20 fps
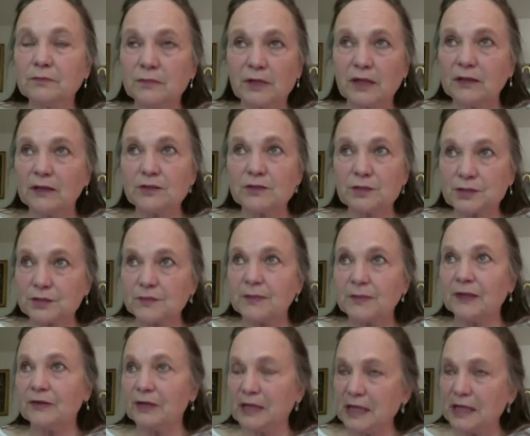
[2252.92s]
get just
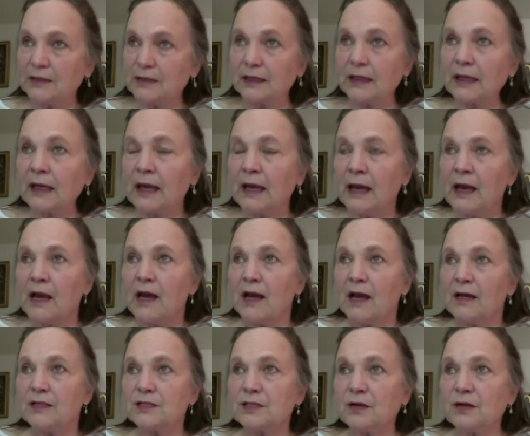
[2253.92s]
about anything.
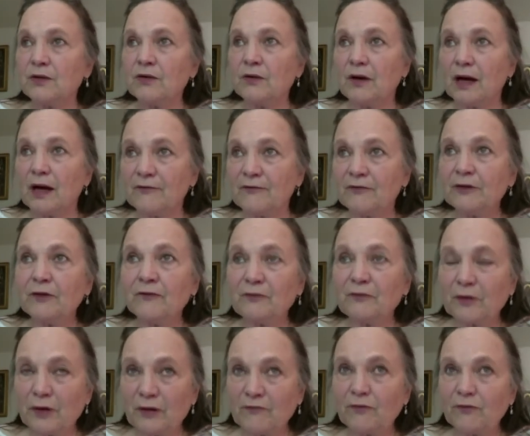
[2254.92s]
So I feel
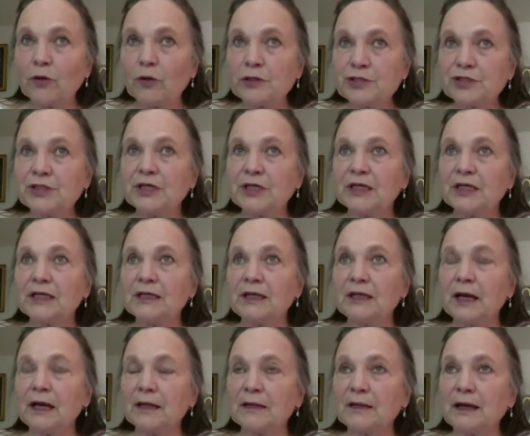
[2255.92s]
very fortunate in
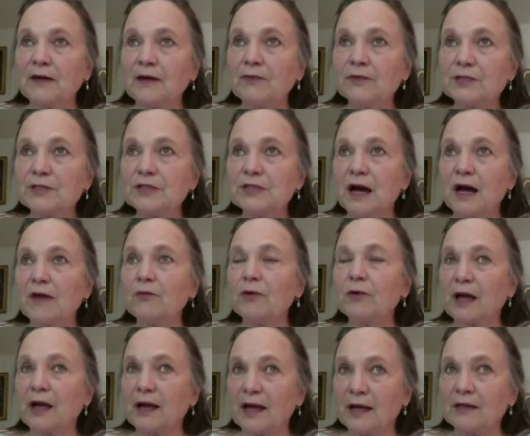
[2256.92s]
that that was not
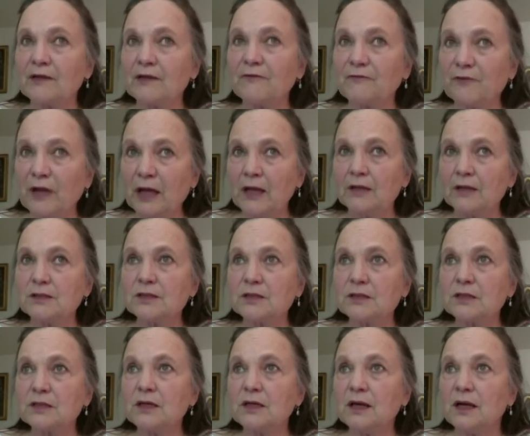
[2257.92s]
what I had to
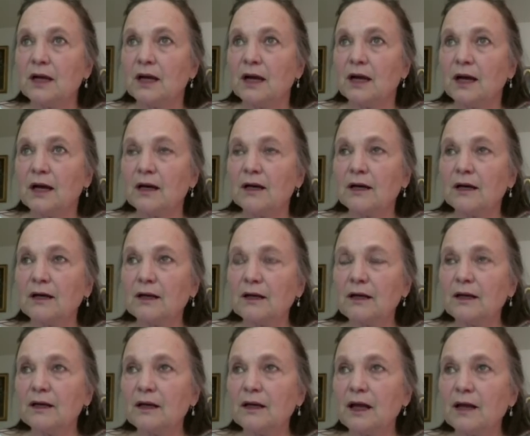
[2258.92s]
face
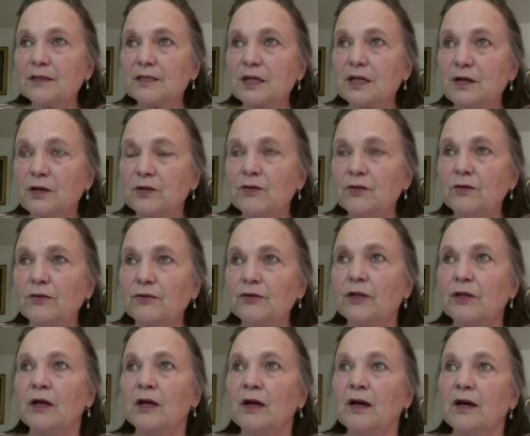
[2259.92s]
as a
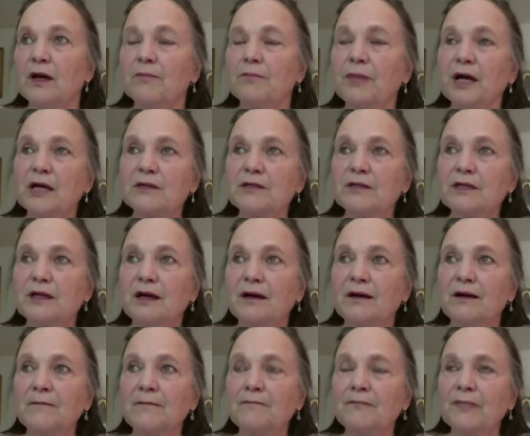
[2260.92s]
youth. But
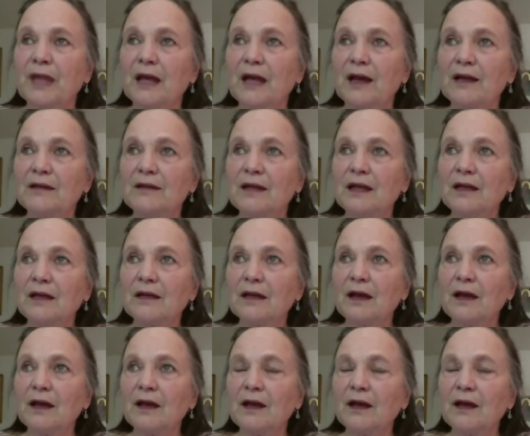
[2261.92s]
I think